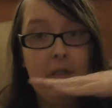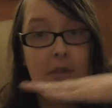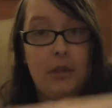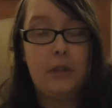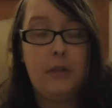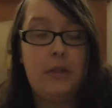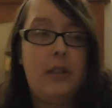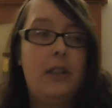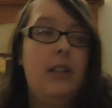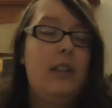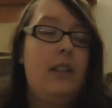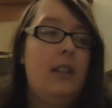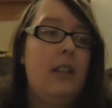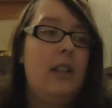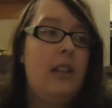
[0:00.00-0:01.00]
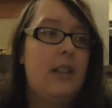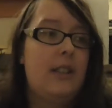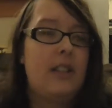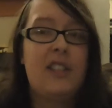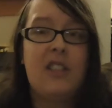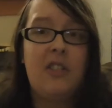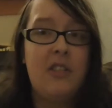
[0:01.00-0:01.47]
route.
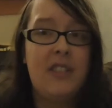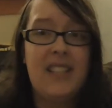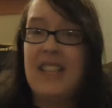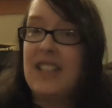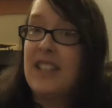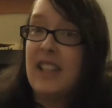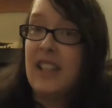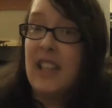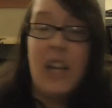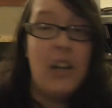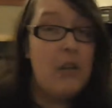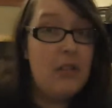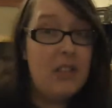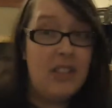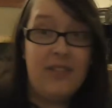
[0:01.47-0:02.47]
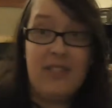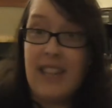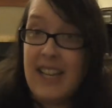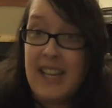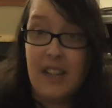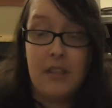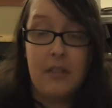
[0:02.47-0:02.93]
So it always has loads of
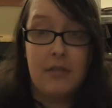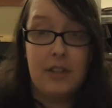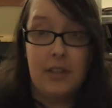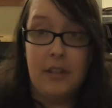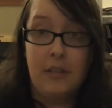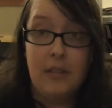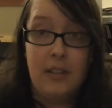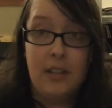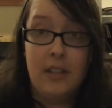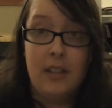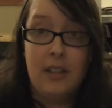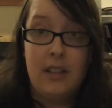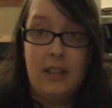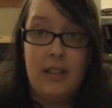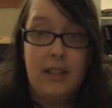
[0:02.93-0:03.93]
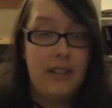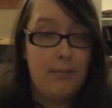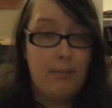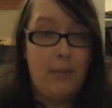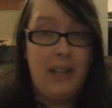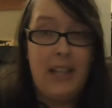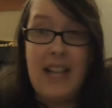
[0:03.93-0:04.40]
Lincoln routes.
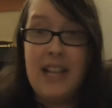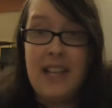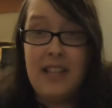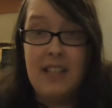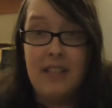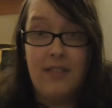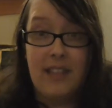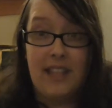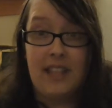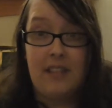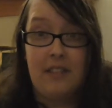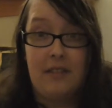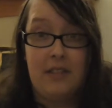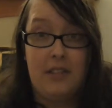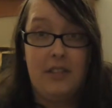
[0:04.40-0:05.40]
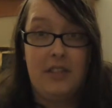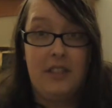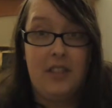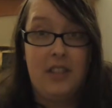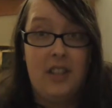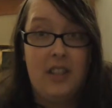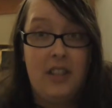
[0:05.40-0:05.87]
It's plenty of Lincoln
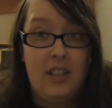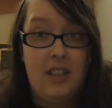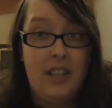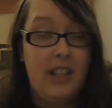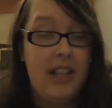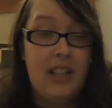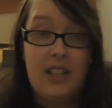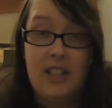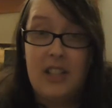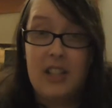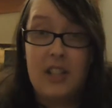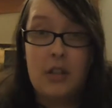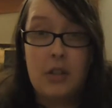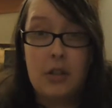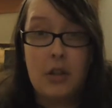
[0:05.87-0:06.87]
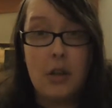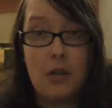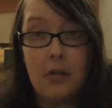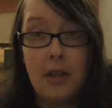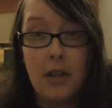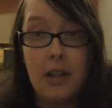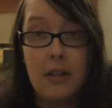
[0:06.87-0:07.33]
routes. Lincoln is
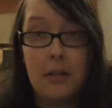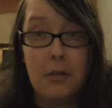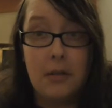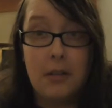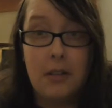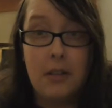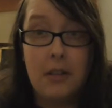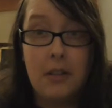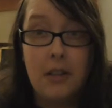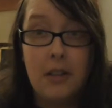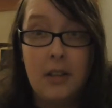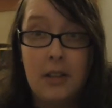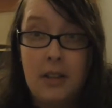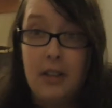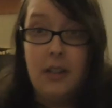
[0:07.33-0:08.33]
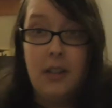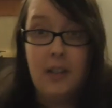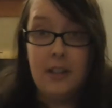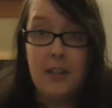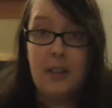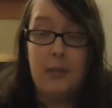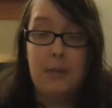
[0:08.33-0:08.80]
so close. And
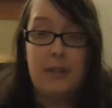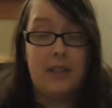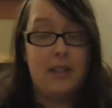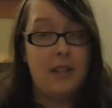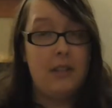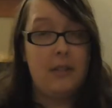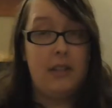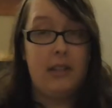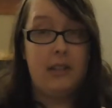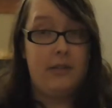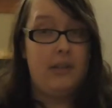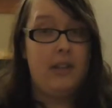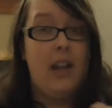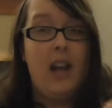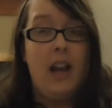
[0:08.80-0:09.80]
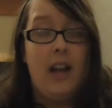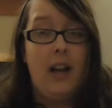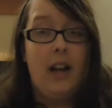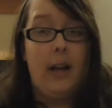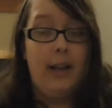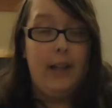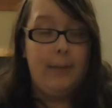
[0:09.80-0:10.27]
Nottingham is so close.
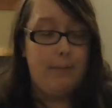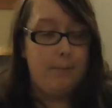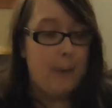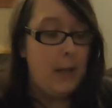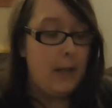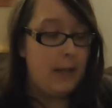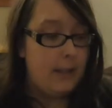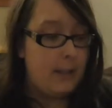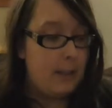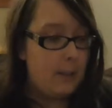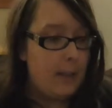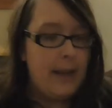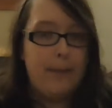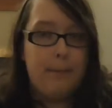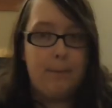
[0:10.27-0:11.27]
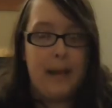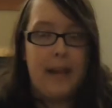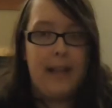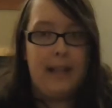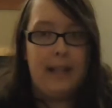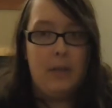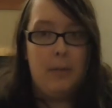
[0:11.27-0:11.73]
I am smack
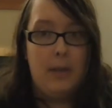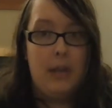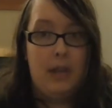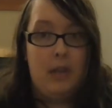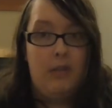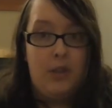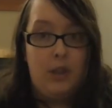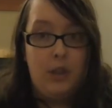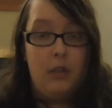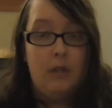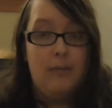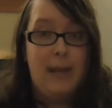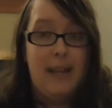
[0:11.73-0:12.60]
bang in the middle of two